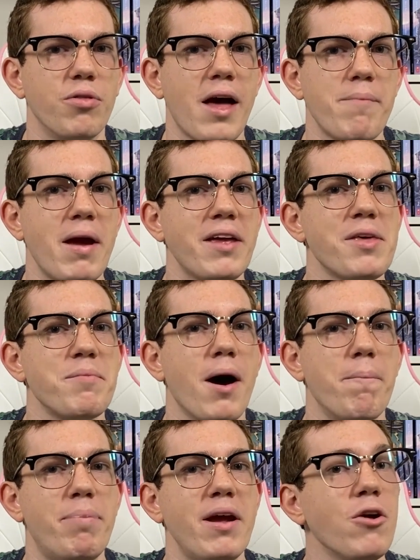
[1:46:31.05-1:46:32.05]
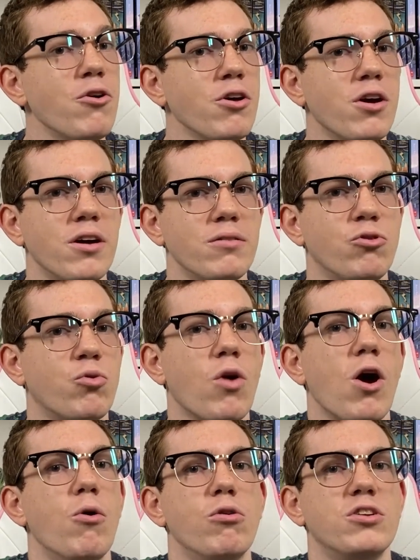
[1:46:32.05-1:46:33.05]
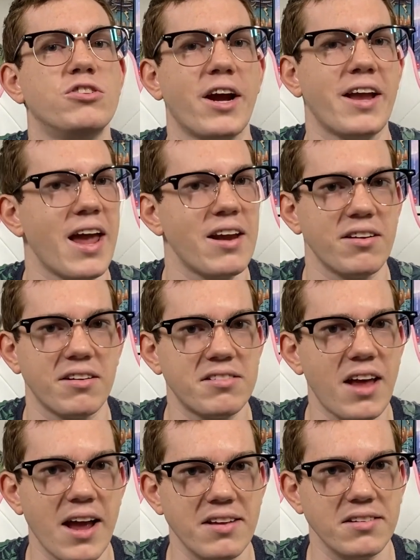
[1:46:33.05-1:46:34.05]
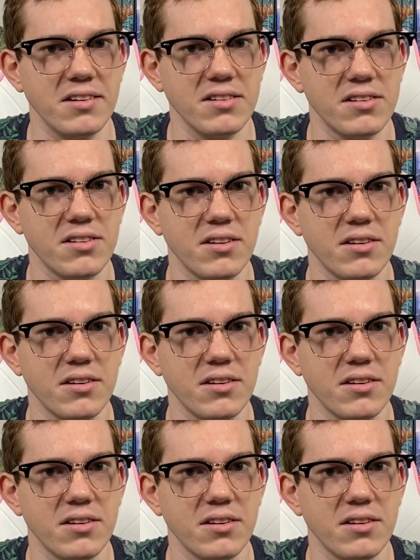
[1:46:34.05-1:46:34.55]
that make them appear to grow to gigantic sizes.